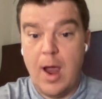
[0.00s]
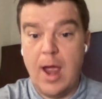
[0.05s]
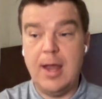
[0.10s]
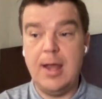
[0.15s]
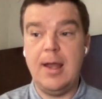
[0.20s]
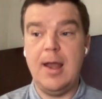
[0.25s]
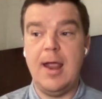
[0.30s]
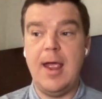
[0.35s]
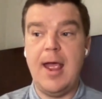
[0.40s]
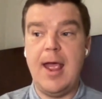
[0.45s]

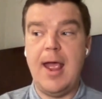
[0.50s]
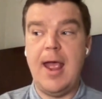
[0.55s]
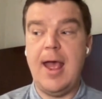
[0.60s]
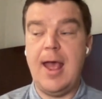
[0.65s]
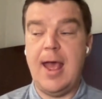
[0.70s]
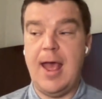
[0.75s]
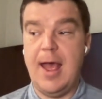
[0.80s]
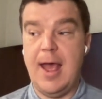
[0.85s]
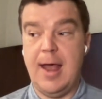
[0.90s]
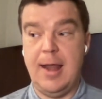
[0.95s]
Right,
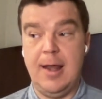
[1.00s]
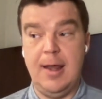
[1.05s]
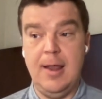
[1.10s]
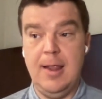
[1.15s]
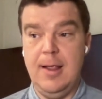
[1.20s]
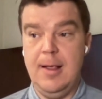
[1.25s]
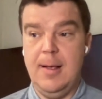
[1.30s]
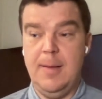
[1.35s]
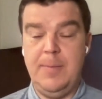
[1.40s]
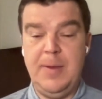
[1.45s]
and
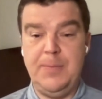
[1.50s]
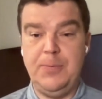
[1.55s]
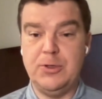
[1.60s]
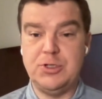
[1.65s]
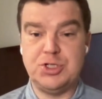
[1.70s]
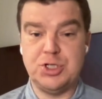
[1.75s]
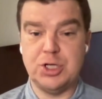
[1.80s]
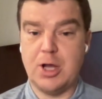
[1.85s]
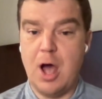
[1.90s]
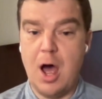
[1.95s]

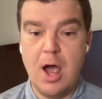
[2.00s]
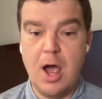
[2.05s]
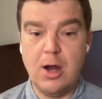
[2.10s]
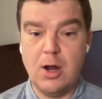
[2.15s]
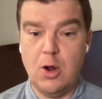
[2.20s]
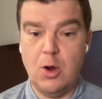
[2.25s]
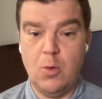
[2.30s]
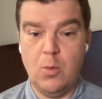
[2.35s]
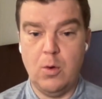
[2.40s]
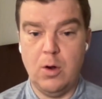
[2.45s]
people in
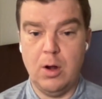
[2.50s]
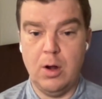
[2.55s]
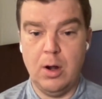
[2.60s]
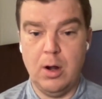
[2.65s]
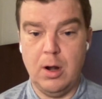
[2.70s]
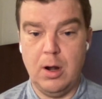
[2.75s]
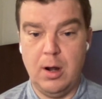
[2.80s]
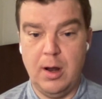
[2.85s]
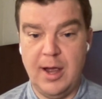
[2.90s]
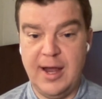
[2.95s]
Chicago
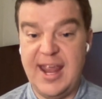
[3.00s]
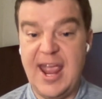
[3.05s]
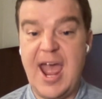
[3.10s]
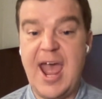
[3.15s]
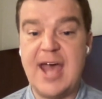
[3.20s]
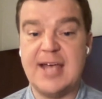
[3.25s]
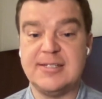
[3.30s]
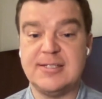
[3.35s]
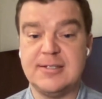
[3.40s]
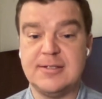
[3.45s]
were
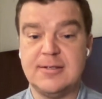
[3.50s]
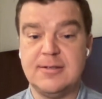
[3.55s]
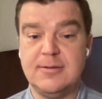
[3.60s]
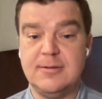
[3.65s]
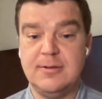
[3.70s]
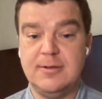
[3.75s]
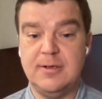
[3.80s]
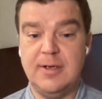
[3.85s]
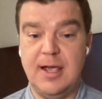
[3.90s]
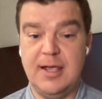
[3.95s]

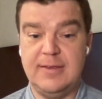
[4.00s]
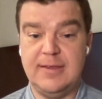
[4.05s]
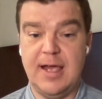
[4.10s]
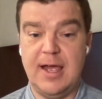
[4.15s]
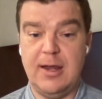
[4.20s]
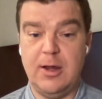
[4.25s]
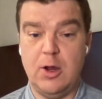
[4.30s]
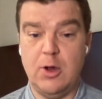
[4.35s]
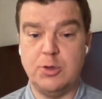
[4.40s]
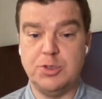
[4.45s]
aghast at
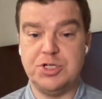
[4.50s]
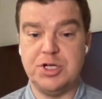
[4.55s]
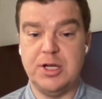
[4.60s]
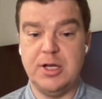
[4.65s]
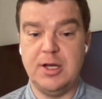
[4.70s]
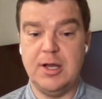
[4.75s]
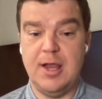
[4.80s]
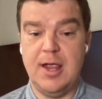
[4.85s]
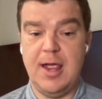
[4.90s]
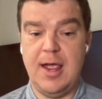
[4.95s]
that
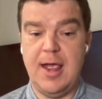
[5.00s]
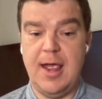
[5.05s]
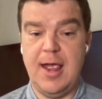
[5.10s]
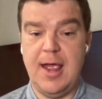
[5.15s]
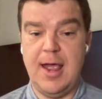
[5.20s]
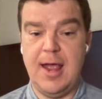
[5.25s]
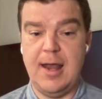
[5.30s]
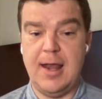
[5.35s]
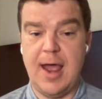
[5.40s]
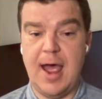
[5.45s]
notion,
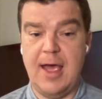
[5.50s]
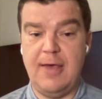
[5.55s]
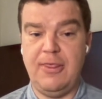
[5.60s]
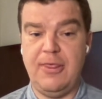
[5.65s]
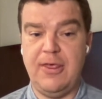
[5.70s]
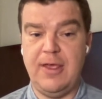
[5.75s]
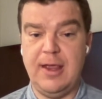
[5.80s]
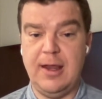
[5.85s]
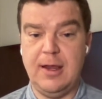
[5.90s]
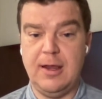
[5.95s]
and
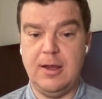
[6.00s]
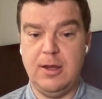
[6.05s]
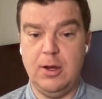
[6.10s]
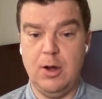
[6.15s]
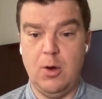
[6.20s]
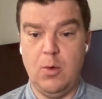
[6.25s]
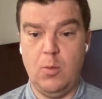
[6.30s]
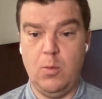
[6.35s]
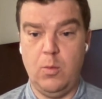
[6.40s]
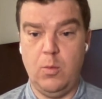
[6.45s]
I think
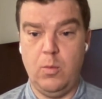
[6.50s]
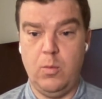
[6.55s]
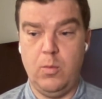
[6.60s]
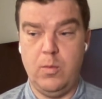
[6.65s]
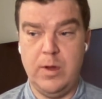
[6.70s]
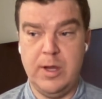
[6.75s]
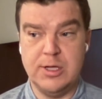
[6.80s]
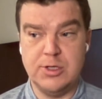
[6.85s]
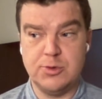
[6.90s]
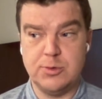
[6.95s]

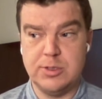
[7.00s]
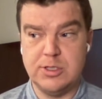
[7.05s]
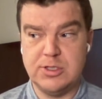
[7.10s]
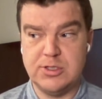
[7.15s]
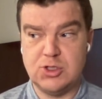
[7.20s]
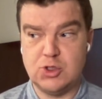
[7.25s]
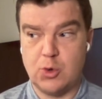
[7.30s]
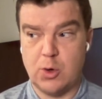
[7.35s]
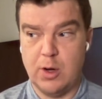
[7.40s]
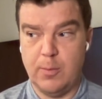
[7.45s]

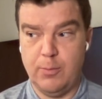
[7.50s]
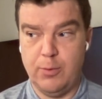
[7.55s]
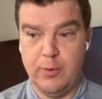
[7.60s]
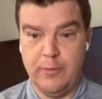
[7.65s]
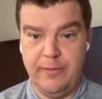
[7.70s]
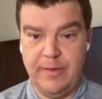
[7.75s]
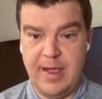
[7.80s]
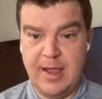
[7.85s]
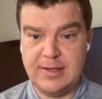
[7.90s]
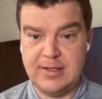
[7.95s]
history's sort of
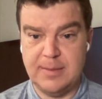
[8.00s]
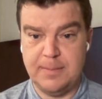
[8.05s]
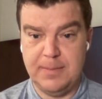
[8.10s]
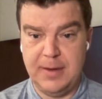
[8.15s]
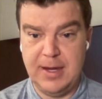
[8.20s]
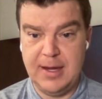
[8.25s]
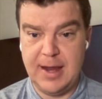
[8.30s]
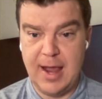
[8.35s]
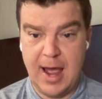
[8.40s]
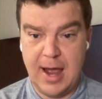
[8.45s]
proven that to
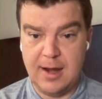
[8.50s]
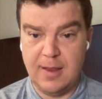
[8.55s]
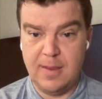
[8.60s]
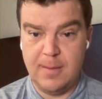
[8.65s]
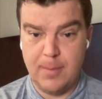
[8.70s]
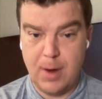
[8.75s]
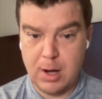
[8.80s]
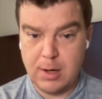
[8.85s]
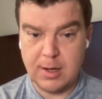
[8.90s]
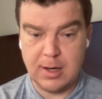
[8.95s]
be kind
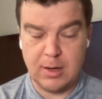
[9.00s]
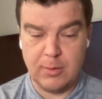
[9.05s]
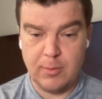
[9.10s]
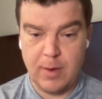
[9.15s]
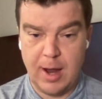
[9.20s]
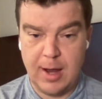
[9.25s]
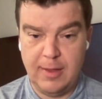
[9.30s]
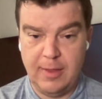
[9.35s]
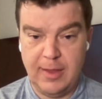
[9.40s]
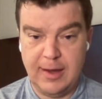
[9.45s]
of the
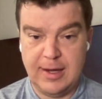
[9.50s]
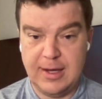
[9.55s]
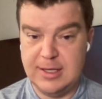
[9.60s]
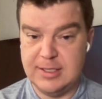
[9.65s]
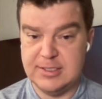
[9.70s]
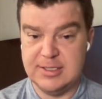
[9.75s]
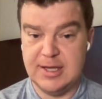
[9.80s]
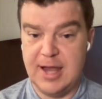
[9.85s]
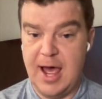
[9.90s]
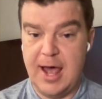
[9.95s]
market, right? Like
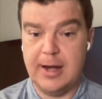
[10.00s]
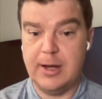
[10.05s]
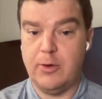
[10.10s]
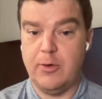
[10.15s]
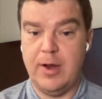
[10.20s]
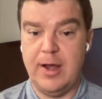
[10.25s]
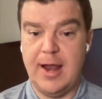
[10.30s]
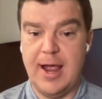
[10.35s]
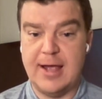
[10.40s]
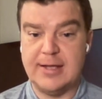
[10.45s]
he's not
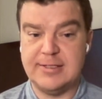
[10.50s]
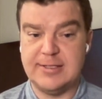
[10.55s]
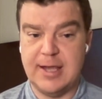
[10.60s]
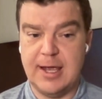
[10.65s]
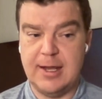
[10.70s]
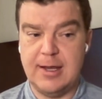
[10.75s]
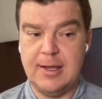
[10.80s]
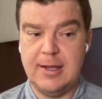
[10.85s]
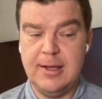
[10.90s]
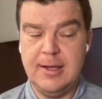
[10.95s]
a great
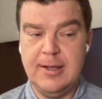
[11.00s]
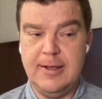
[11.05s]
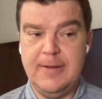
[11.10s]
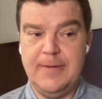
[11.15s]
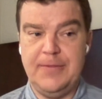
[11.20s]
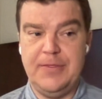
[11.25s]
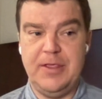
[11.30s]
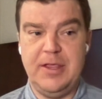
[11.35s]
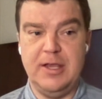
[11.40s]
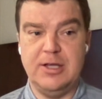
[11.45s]
asset.
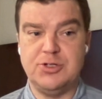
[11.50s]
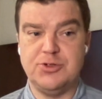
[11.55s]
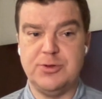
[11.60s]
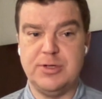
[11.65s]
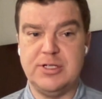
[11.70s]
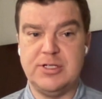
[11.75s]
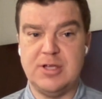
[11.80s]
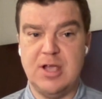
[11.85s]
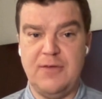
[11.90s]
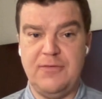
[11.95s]
The
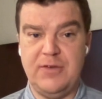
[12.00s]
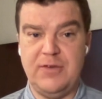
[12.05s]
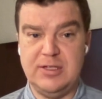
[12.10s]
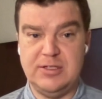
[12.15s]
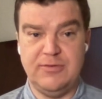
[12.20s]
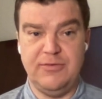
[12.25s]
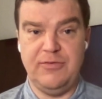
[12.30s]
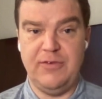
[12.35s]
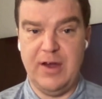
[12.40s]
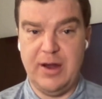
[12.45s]
injury stuff
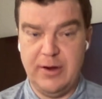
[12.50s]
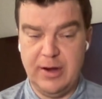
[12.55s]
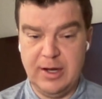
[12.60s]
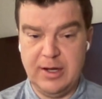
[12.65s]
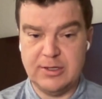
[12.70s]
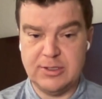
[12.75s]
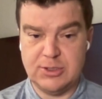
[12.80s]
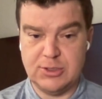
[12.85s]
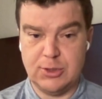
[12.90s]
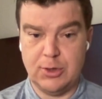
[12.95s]
is
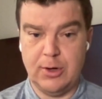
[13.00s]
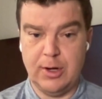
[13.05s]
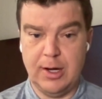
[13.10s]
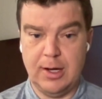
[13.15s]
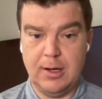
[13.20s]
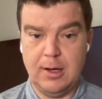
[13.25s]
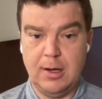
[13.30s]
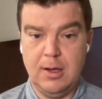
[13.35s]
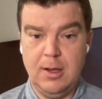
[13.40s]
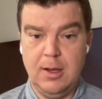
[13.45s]
very
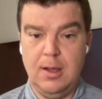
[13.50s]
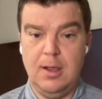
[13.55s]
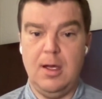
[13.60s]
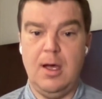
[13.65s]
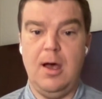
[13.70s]
concerning.